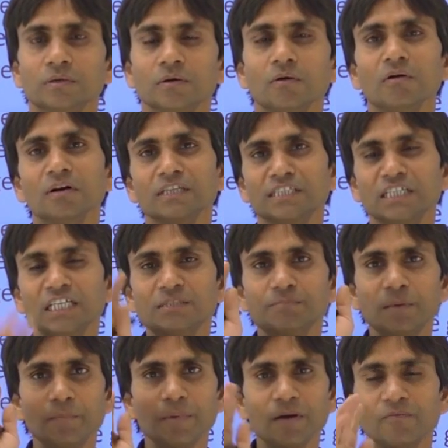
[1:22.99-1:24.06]
on GS
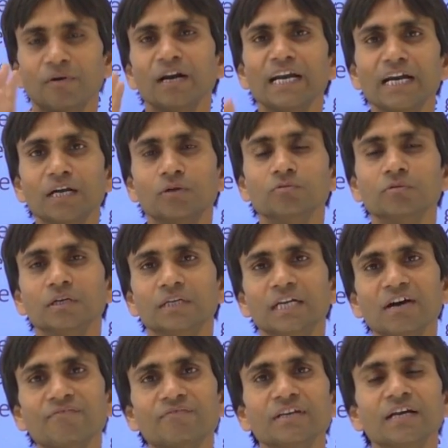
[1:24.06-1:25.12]
paper 1 and 2, then
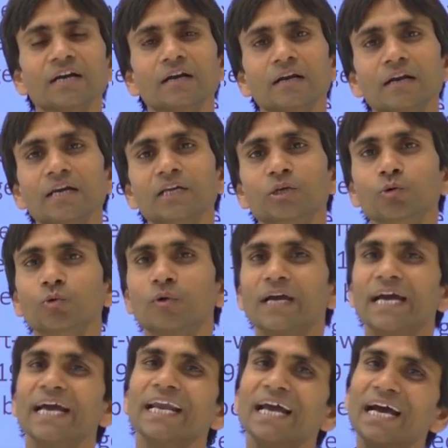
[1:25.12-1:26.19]
definitely you
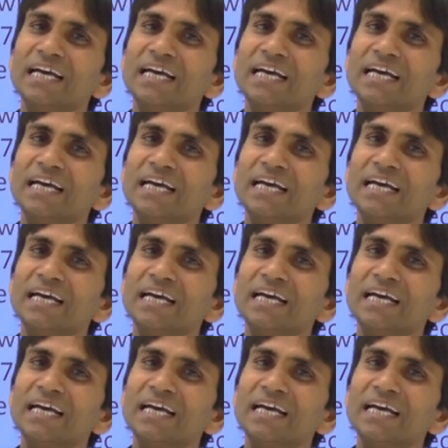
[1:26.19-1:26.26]
can